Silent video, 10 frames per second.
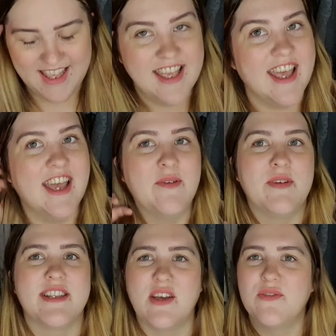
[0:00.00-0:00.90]

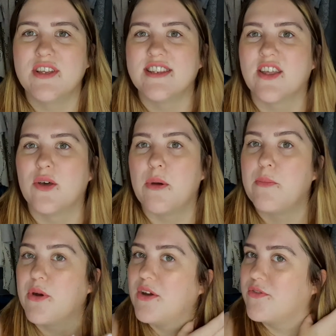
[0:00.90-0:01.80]
Definitely still a bit
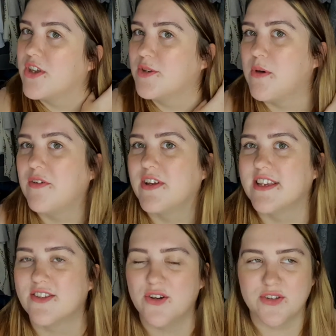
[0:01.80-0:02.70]
breathless, but I think
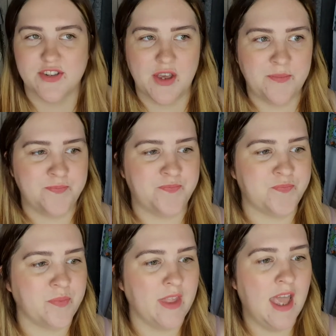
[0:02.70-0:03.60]
it's because
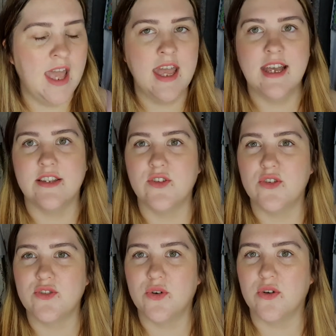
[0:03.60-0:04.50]
it's not
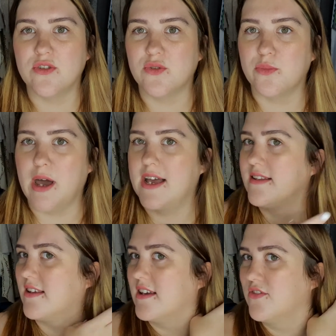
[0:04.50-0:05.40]
so
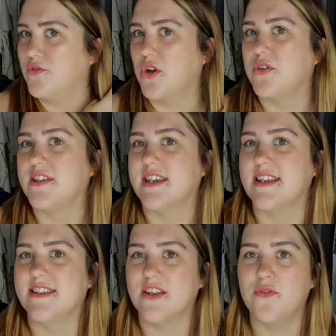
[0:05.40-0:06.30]
bad like throughout the day
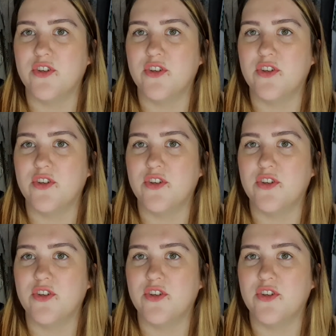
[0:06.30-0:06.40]
and stuff.